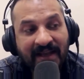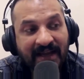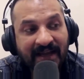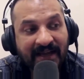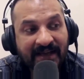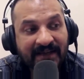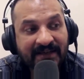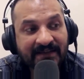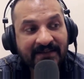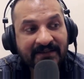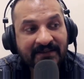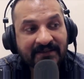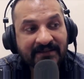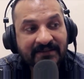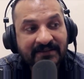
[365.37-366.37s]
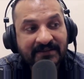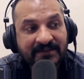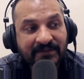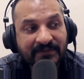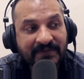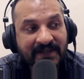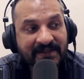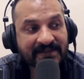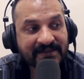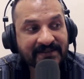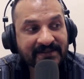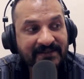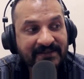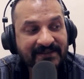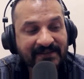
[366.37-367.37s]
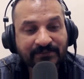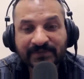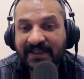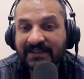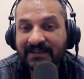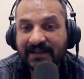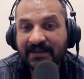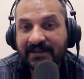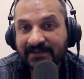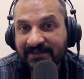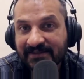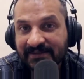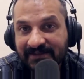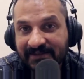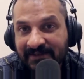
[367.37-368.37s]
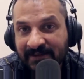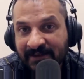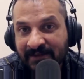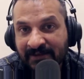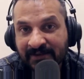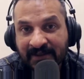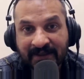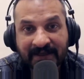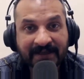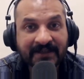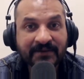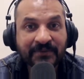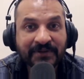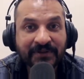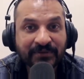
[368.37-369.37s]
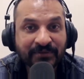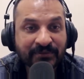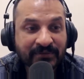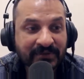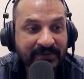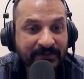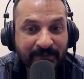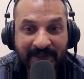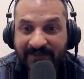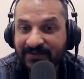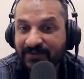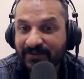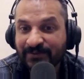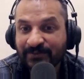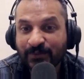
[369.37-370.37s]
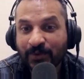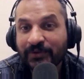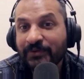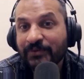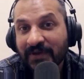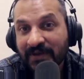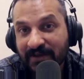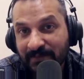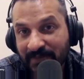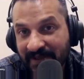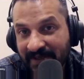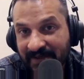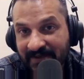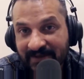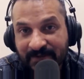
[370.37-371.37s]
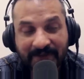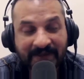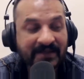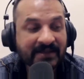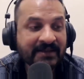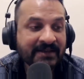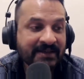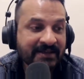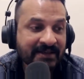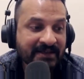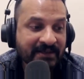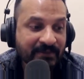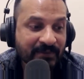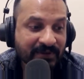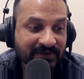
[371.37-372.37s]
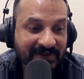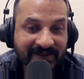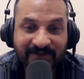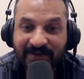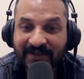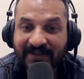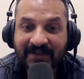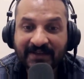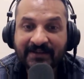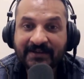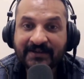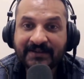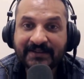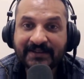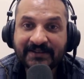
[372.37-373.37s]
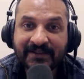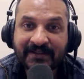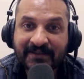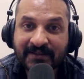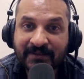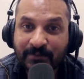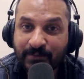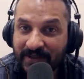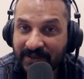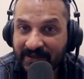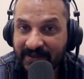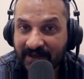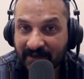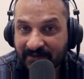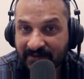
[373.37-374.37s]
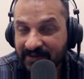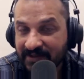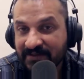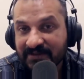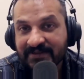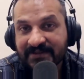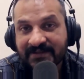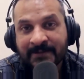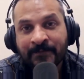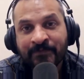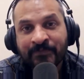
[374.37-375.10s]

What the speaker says: And, you know, if there's something that has connected with you based on what you've heard me speak, because as you can tell, these are completely unrehearsed.